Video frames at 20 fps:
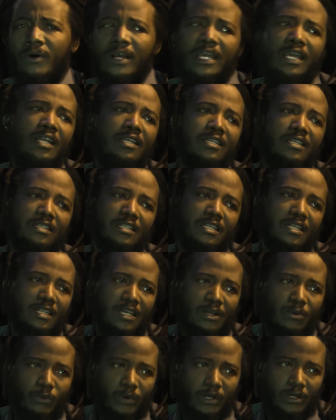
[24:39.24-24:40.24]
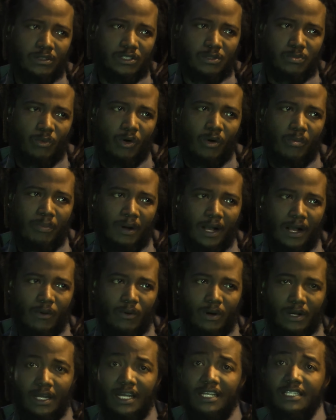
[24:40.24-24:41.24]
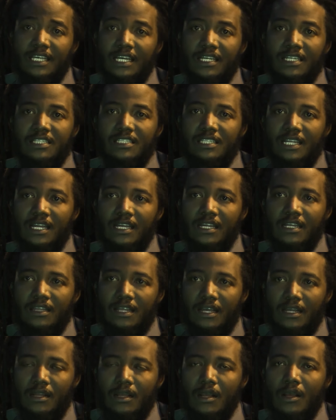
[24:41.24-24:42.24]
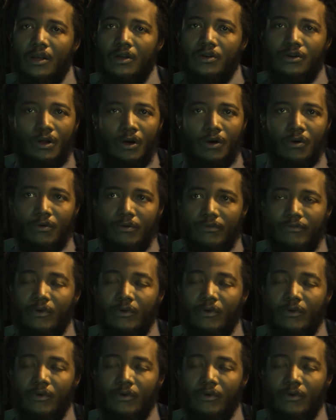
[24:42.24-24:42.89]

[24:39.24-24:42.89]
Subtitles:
entity that wields more power. It's understanding that no,